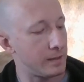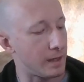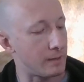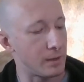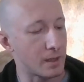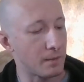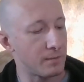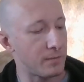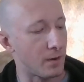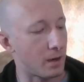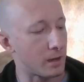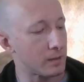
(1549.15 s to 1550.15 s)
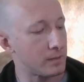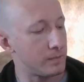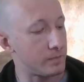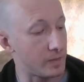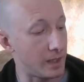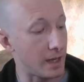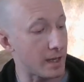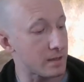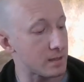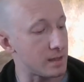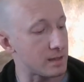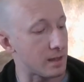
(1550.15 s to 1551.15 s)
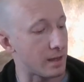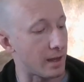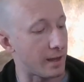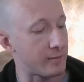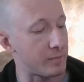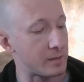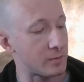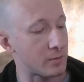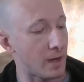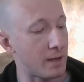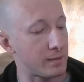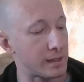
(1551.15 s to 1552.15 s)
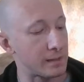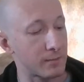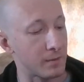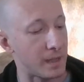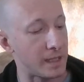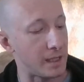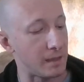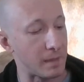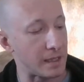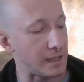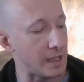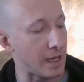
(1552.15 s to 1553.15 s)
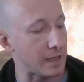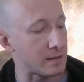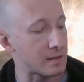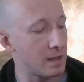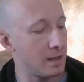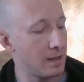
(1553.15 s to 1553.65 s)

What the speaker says: "Have you come far?" "Yes," he said, "I have been traveling for many, many days.